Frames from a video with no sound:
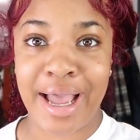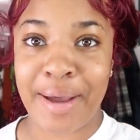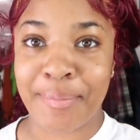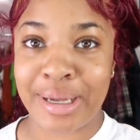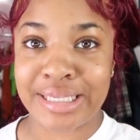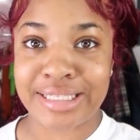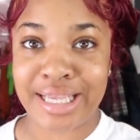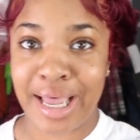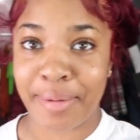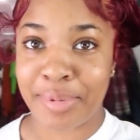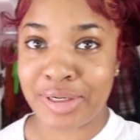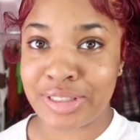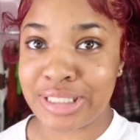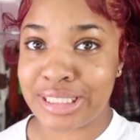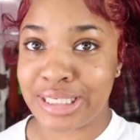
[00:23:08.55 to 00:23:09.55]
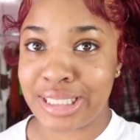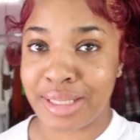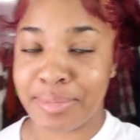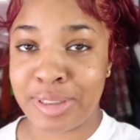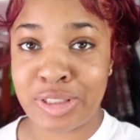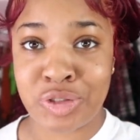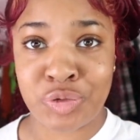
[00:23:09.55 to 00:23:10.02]
got my sideburns done.
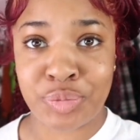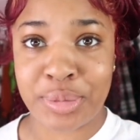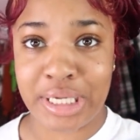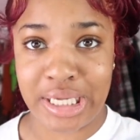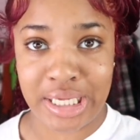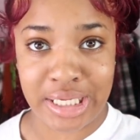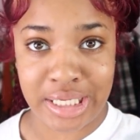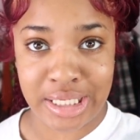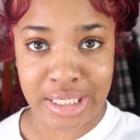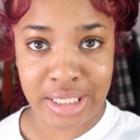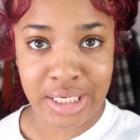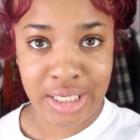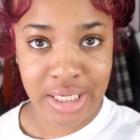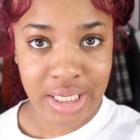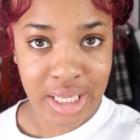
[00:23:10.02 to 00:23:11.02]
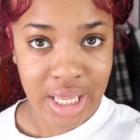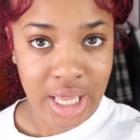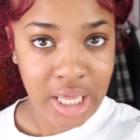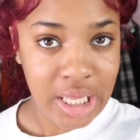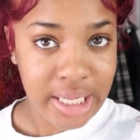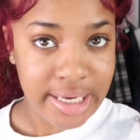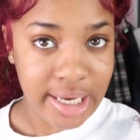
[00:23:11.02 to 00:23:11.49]
Let me zoom in.
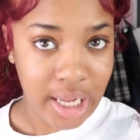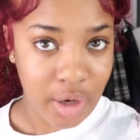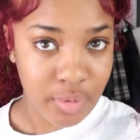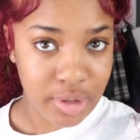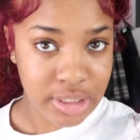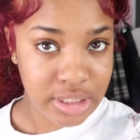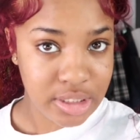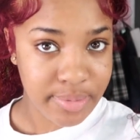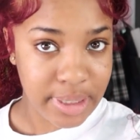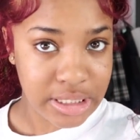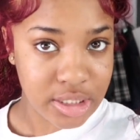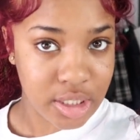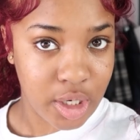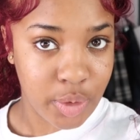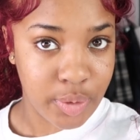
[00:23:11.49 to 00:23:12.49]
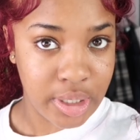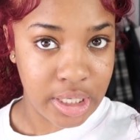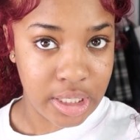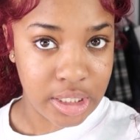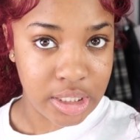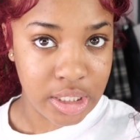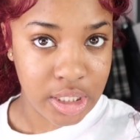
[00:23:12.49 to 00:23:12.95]
Now we're just going to go
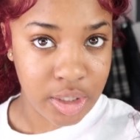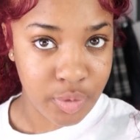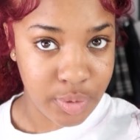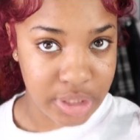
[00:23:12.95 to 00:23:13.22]
in